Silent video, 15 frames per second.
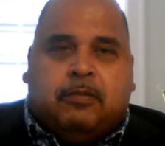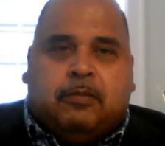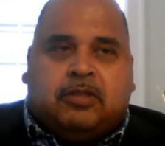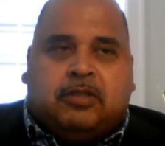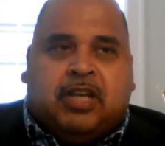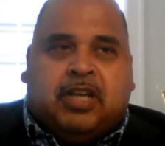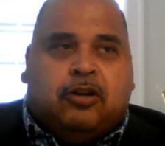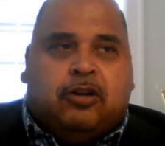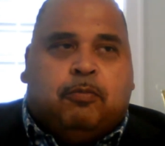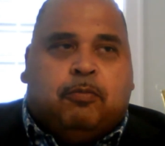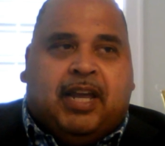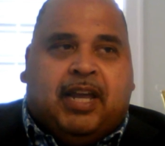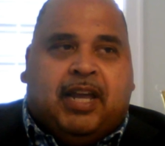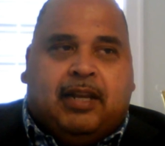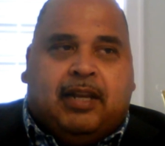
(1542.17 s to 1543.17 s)
Senator
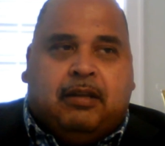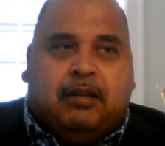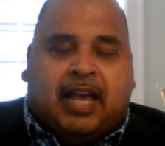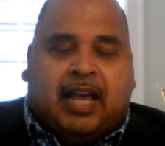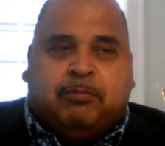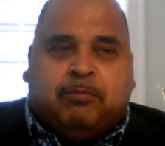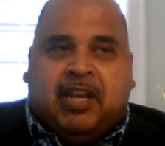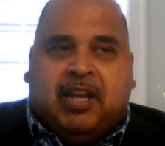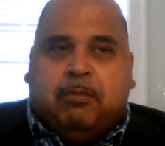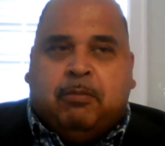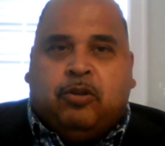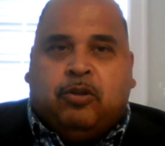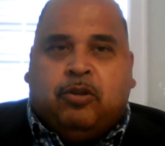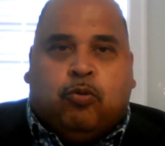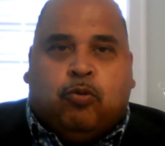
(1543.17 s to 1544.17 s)
Bailey has been able
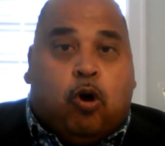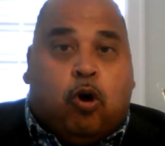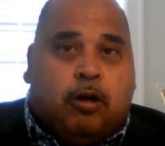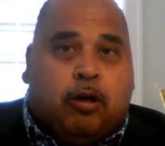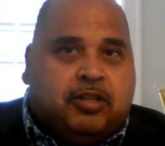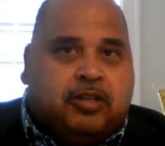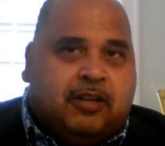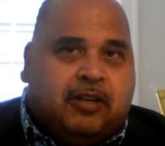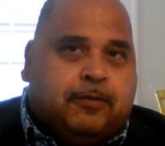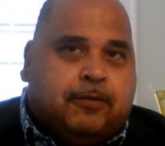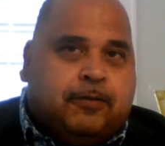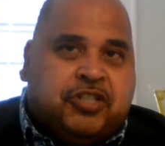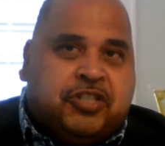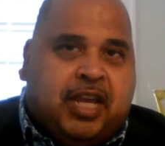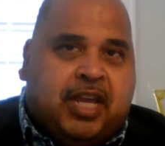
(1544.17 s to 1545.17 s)
to do all the
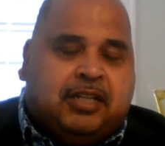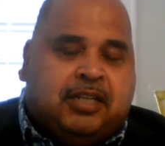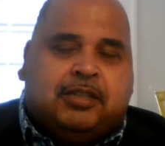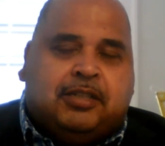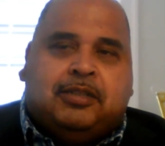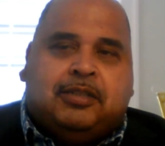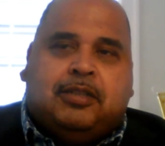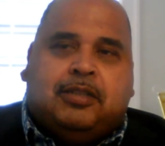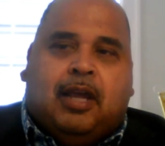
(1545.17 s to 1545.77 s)
different changes